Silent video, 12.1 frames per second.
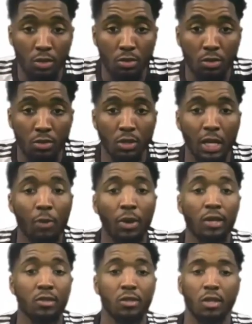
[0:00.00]
on the court, and
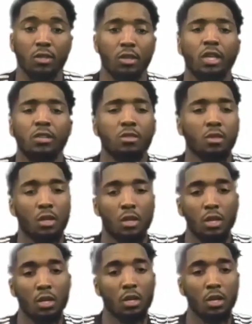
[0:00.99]
that way it's at least